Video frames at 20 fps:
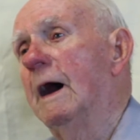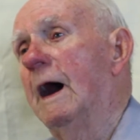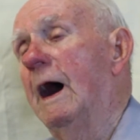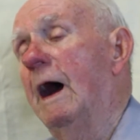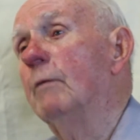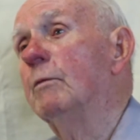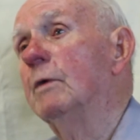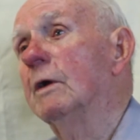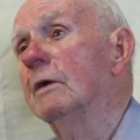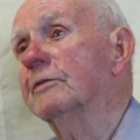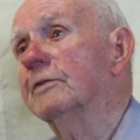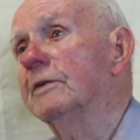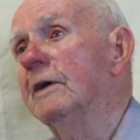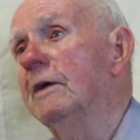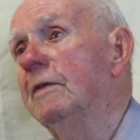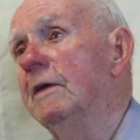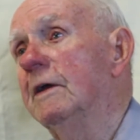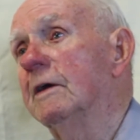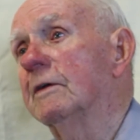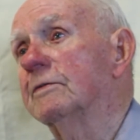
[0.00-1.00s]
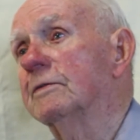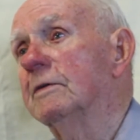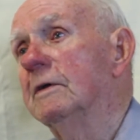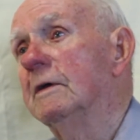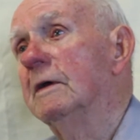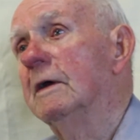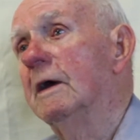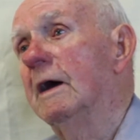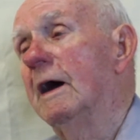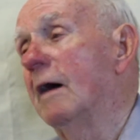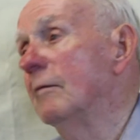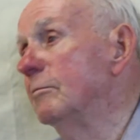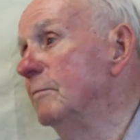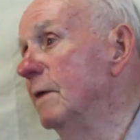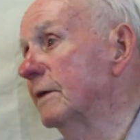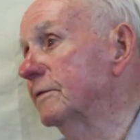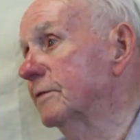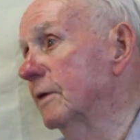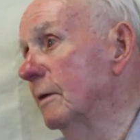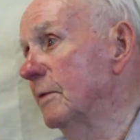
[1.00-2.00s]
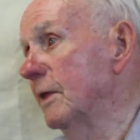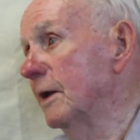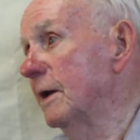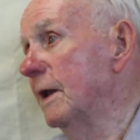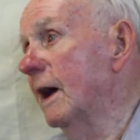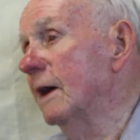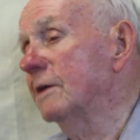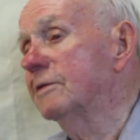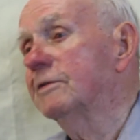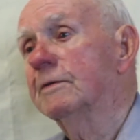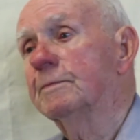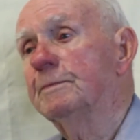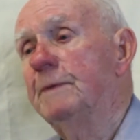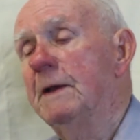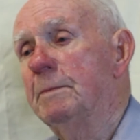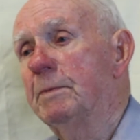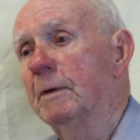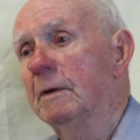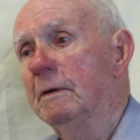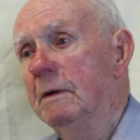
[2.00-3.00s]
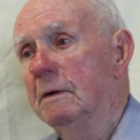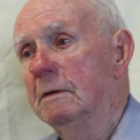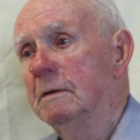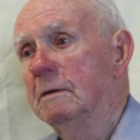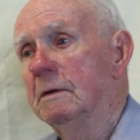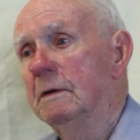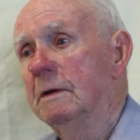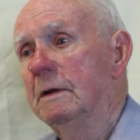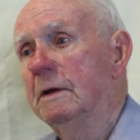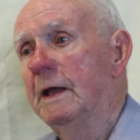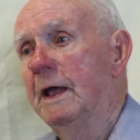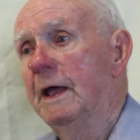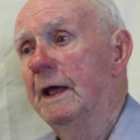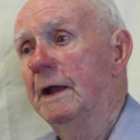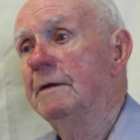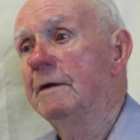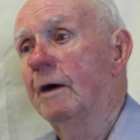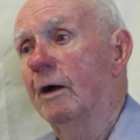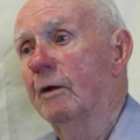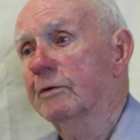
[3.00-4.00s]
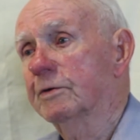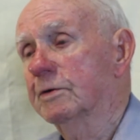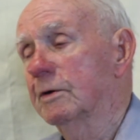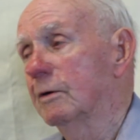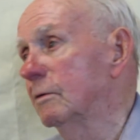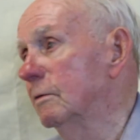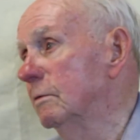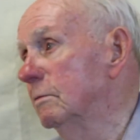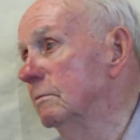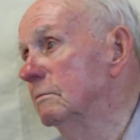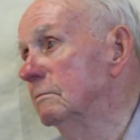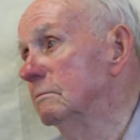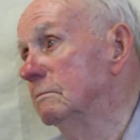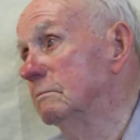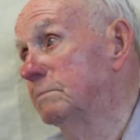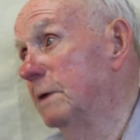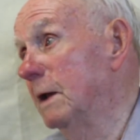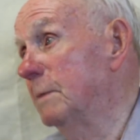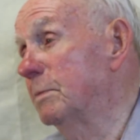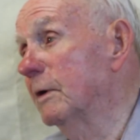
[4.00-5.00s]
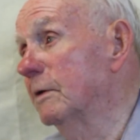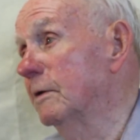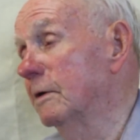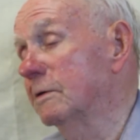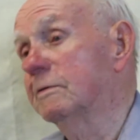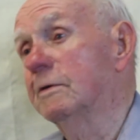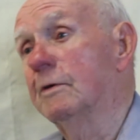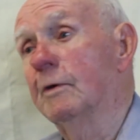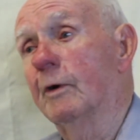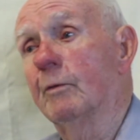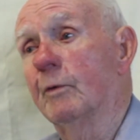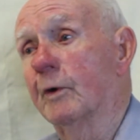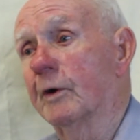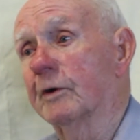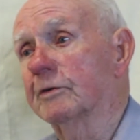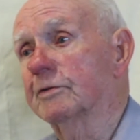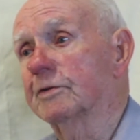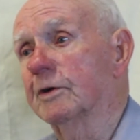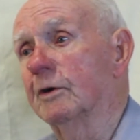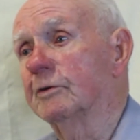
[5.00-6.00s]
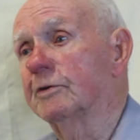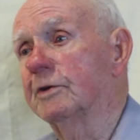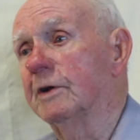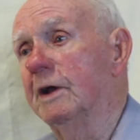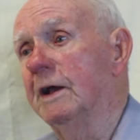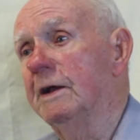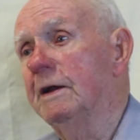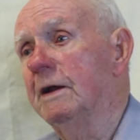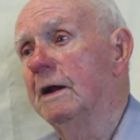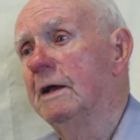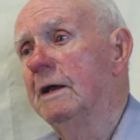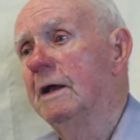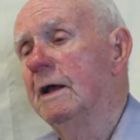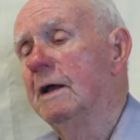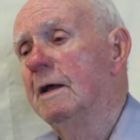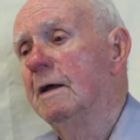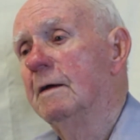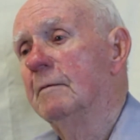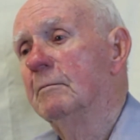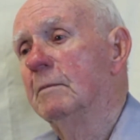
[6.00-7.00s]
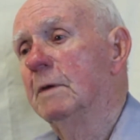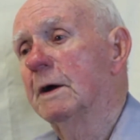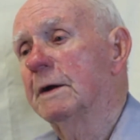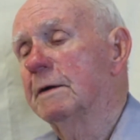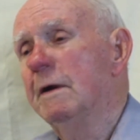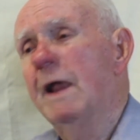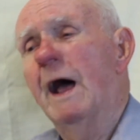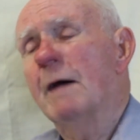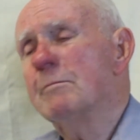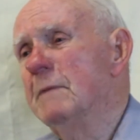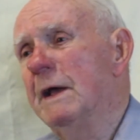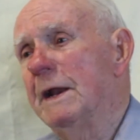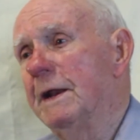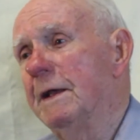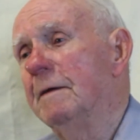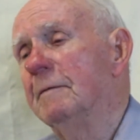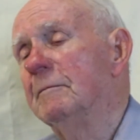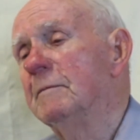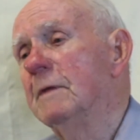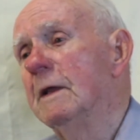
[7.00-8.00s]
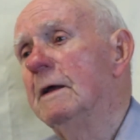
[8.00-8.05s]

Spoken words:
I will say this, I've met some of the nicest people, and also people that you don't want to associate, but not many.